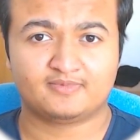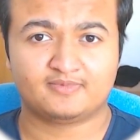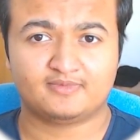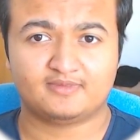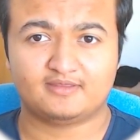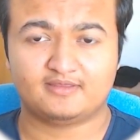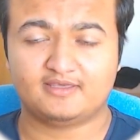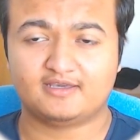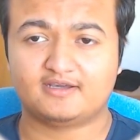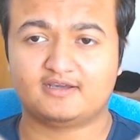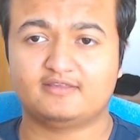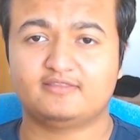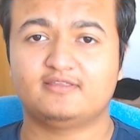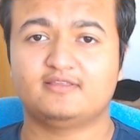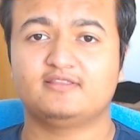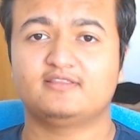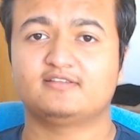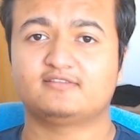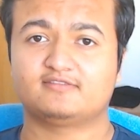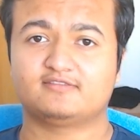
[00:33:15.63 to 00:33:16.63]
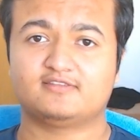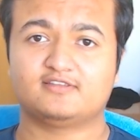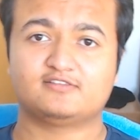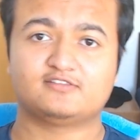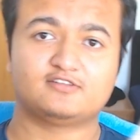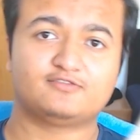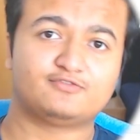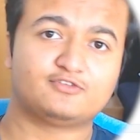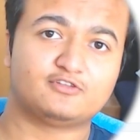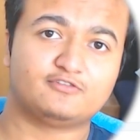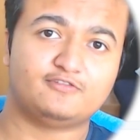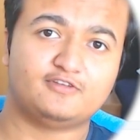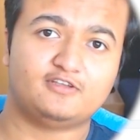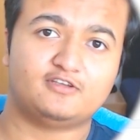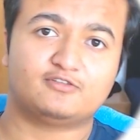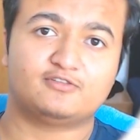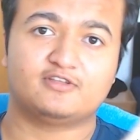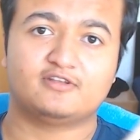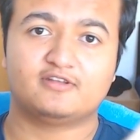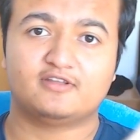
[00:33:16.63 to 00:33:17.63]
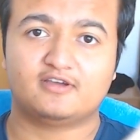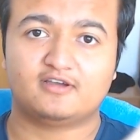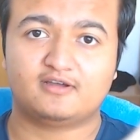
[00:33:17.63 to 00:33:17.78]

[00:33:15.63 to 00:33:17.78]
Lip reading: Yeah, I think that's it for the video then.